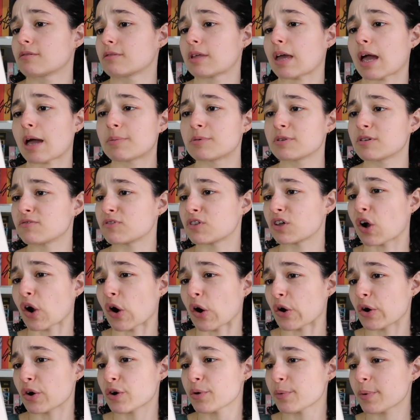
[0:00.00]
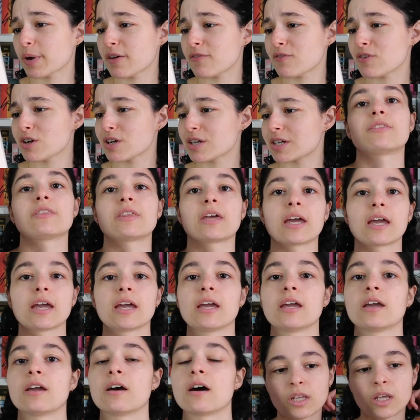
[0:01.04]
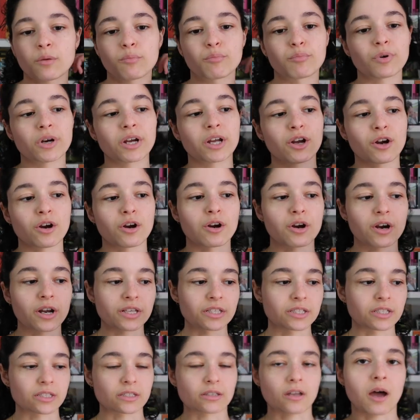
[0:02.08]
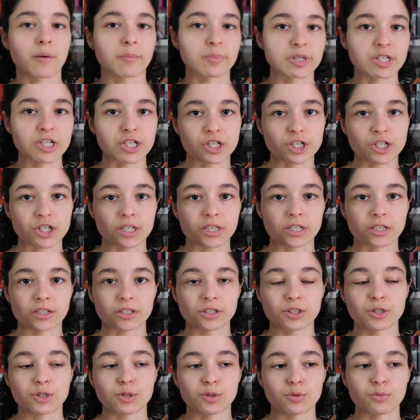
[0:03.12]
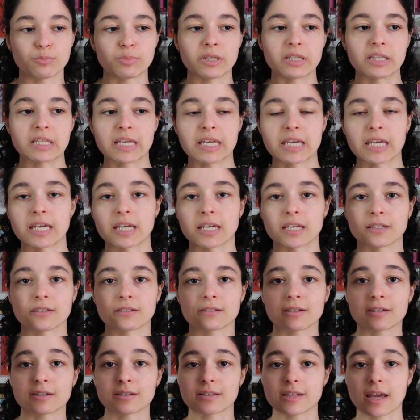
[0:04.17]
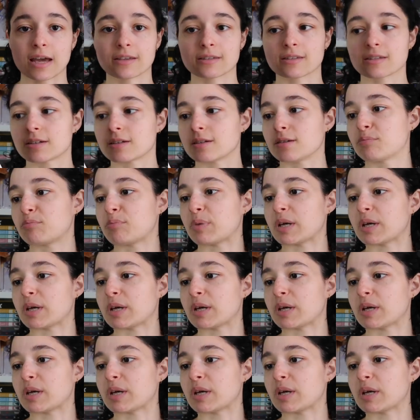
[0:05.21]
captain of the guard or whatever. They bring her into this competition to be the king's assassin,